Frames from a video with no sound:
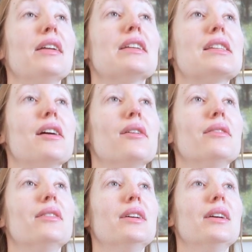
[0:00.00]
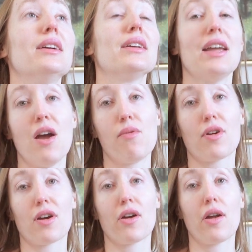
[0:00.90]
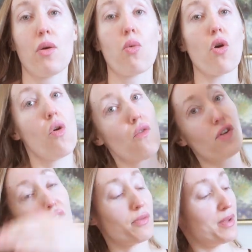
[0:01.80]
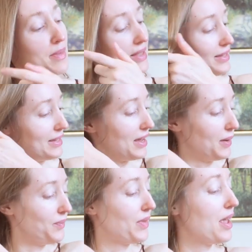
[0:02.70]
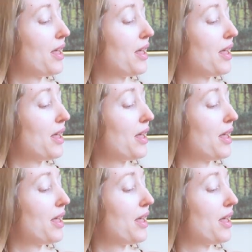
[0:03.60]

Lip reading: So yeah, we're over 3 months in,